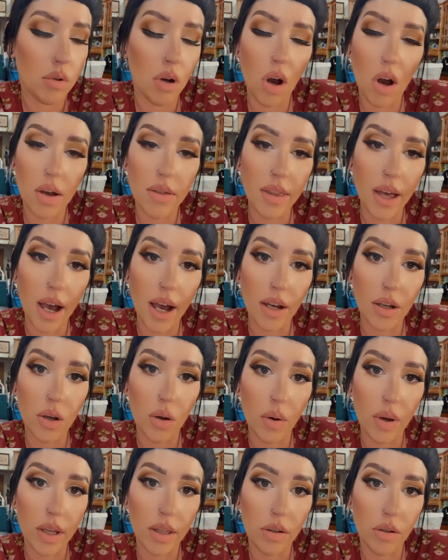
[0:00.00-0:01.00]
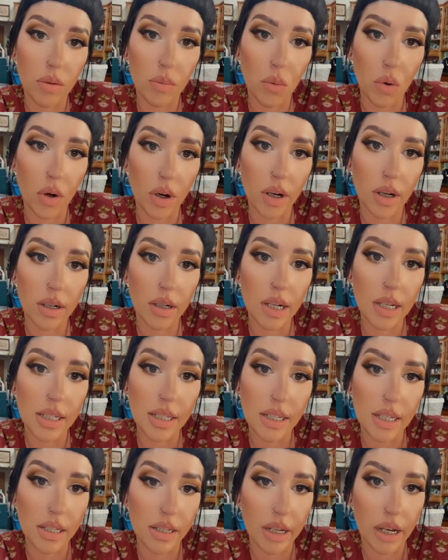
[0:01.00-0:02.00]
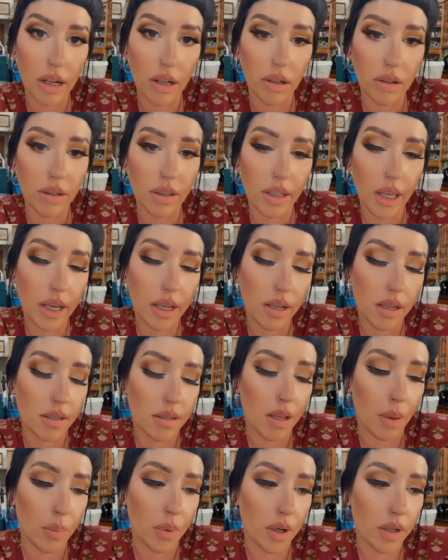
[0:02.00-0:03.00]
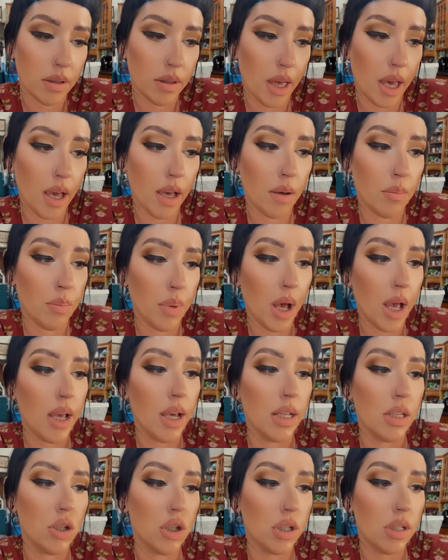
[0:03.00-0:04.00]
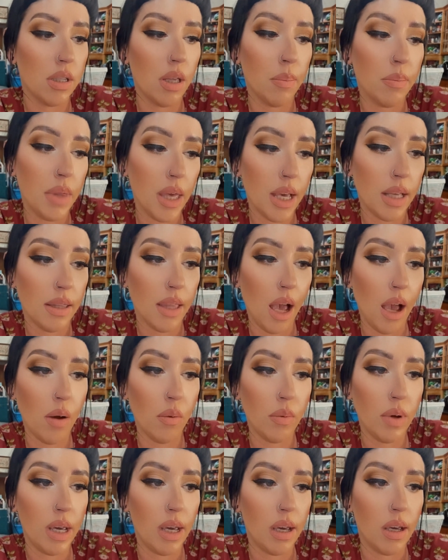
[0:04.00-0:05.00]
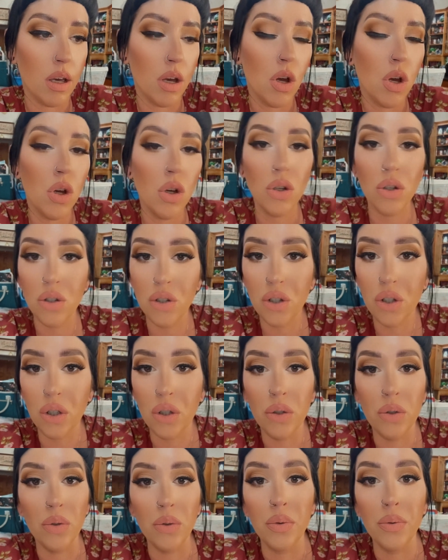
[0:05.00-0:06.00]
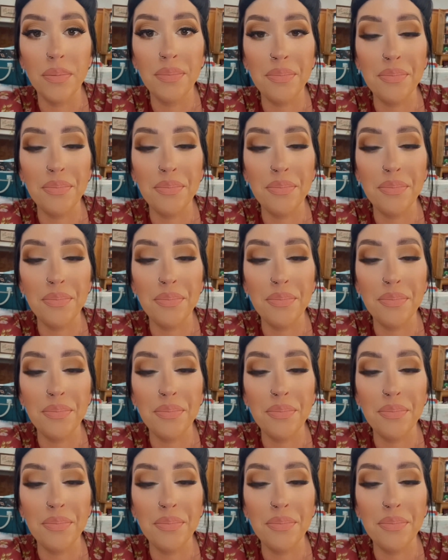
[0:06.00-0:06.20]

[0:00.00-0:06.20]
on that, going a little more in detail and like a separate thing, but it's just something that we do